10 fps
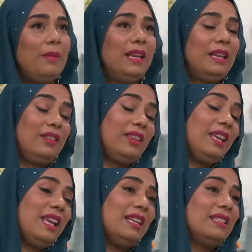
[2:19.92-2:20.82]
mean, natural. the
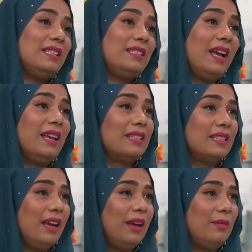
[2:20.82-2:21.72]
thing is, is that
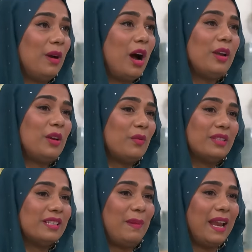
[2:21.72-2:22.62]
um, I don't want
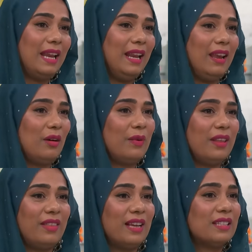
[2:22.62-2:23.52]
to speculate on
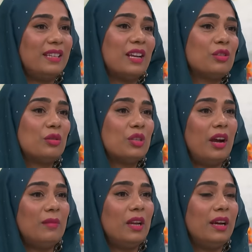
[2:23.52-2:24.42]
whether that's a natural
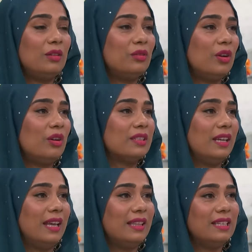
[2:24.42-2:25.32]
timeline or not.
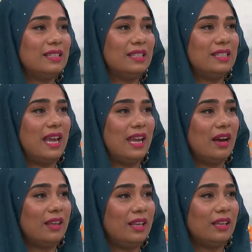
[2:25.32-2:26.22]
At the end of the day,
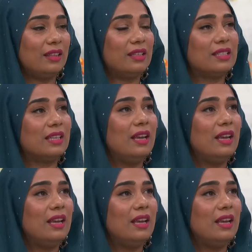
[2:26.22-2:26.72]
I think that